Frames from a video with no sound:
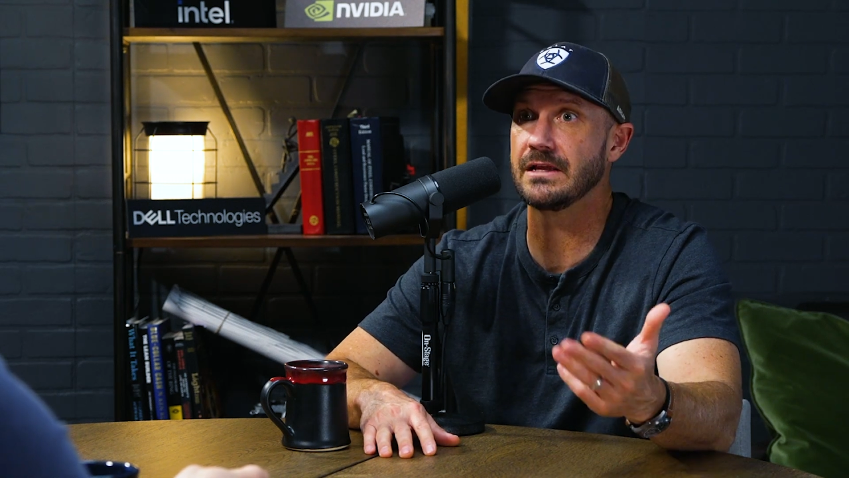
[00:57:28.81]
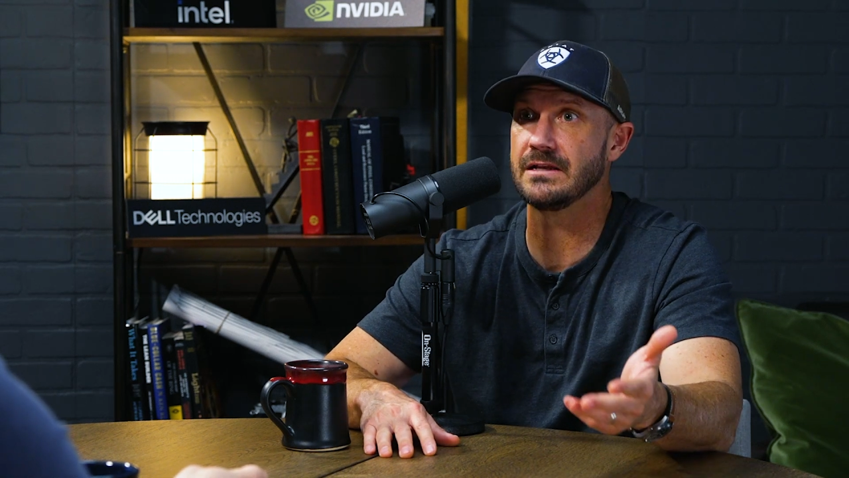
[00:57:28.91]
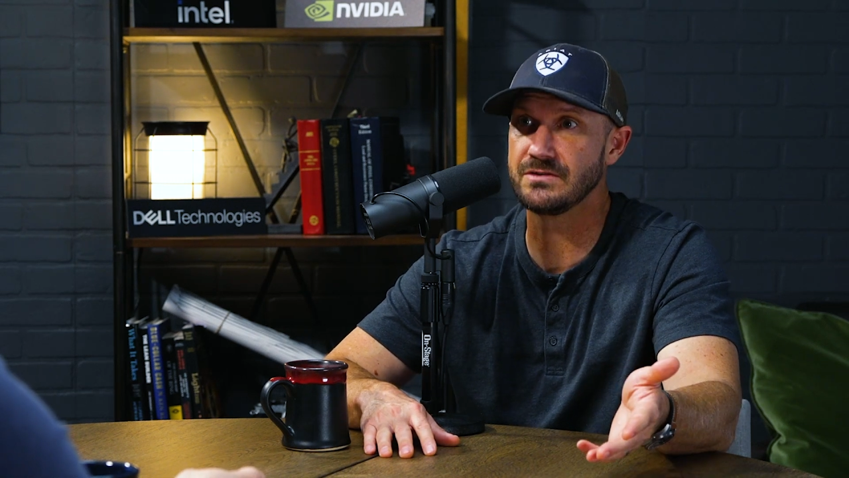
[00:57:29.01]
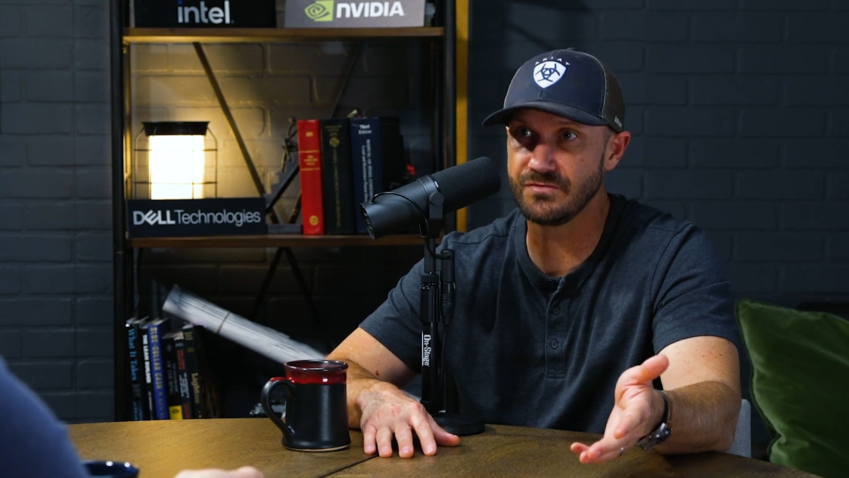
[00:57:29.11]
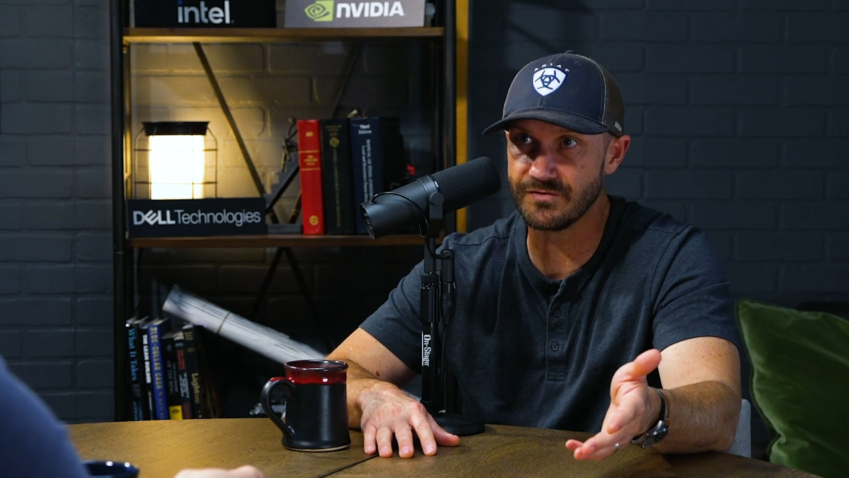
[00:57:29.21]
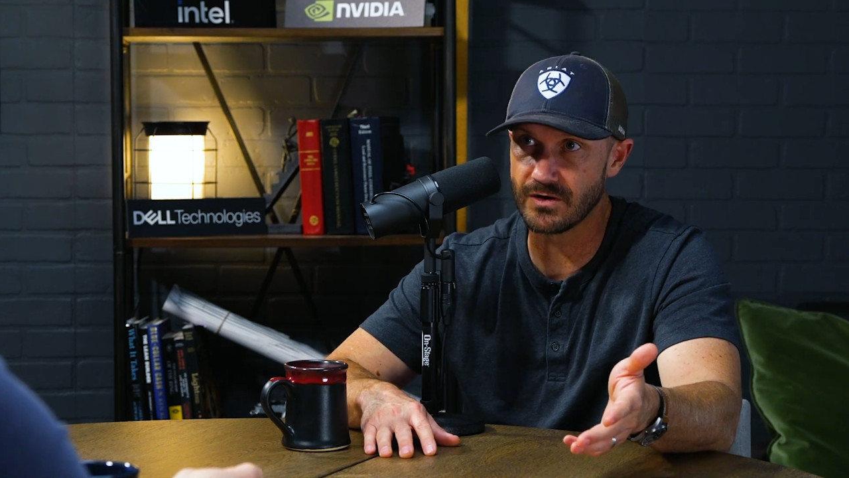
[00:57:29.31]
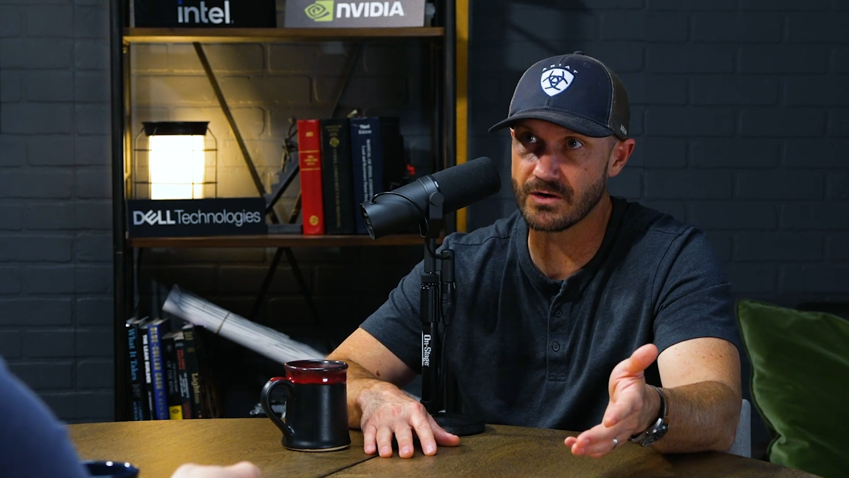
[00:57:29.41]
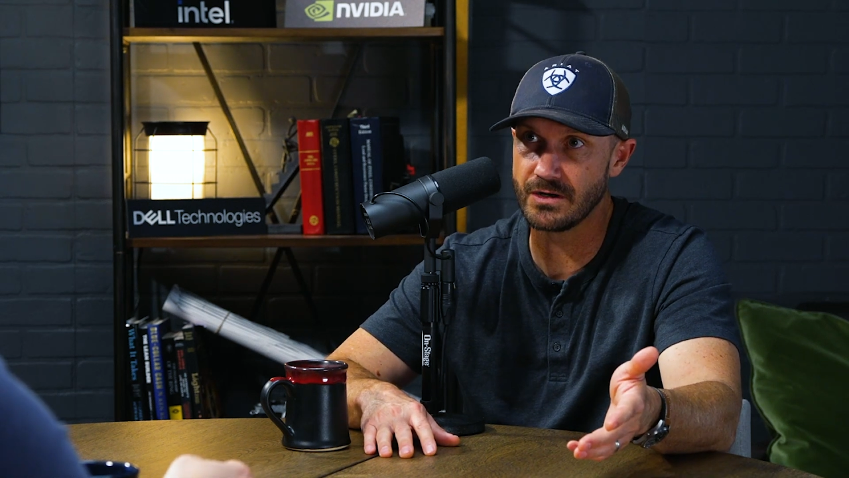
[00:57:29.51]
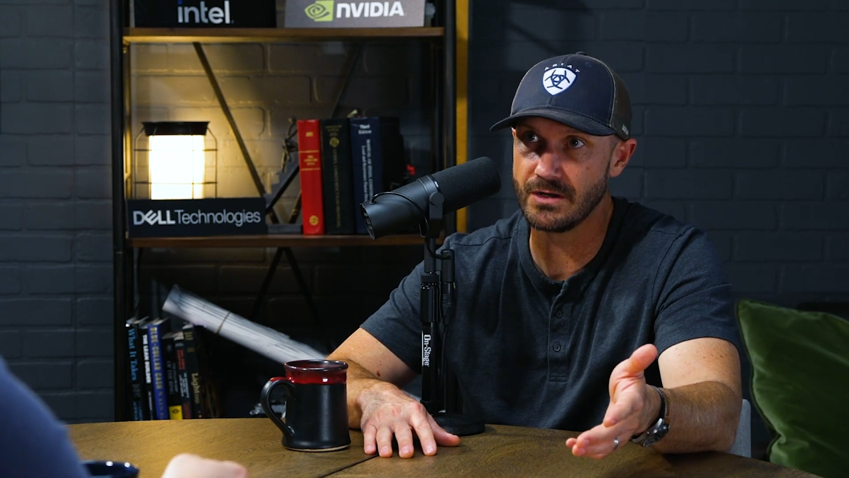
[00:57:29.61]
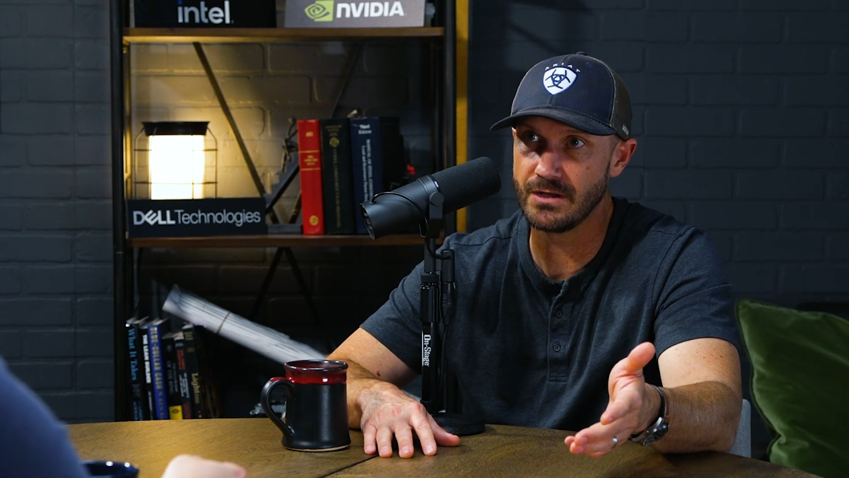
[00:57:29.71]
getting too
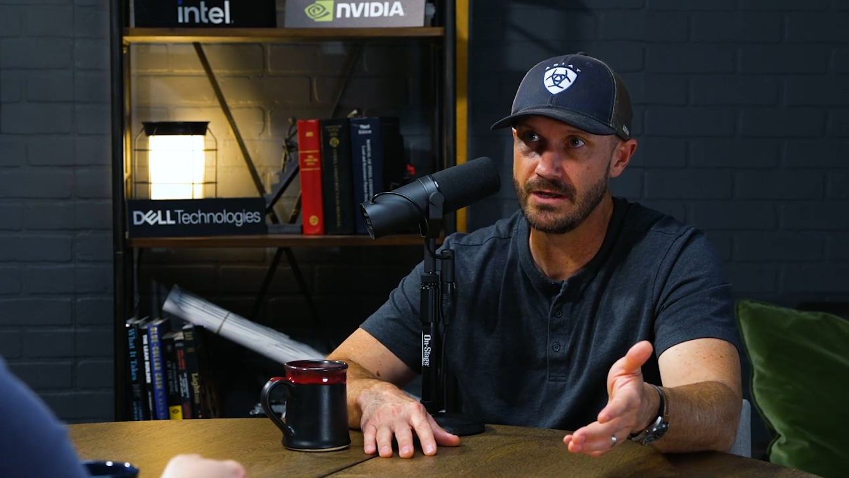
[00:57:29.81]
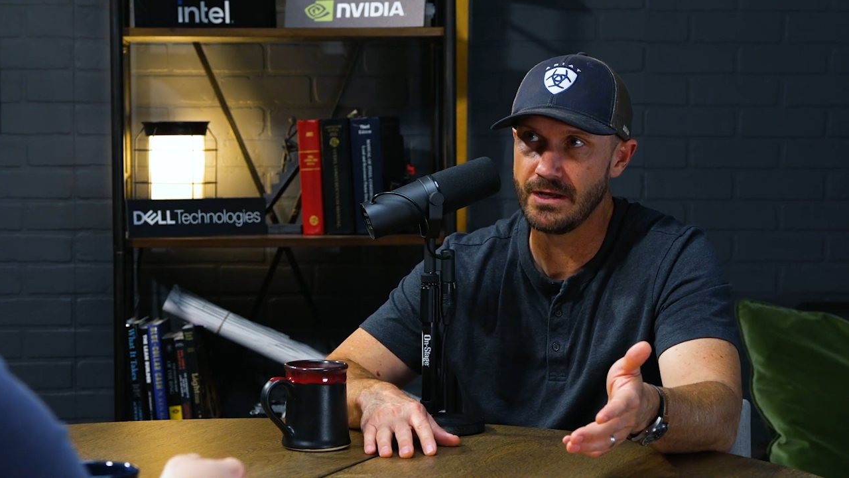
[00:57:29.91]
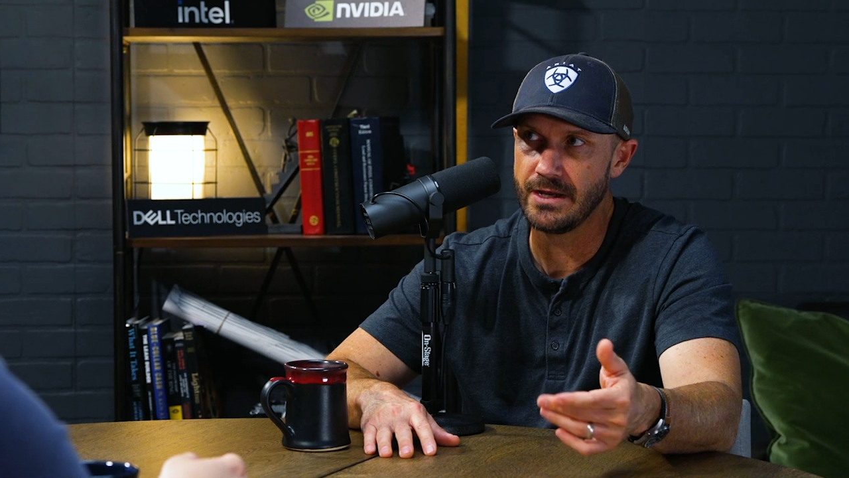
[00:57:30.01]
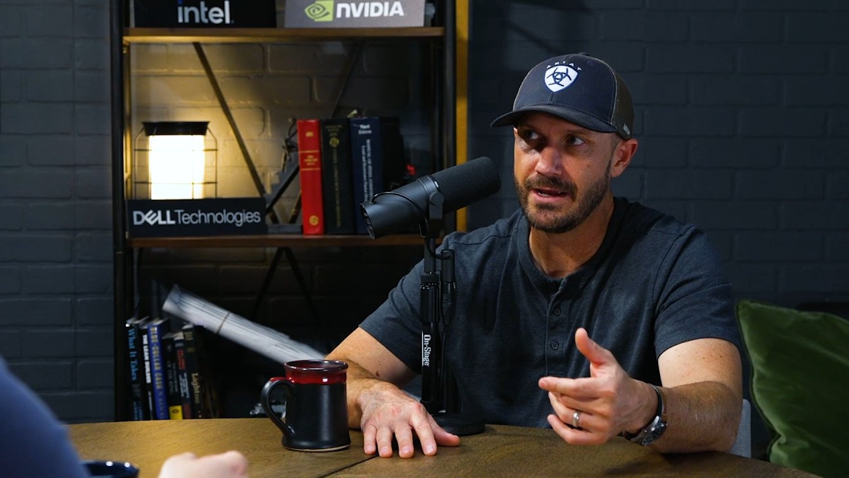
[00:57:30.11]
far? Yeah.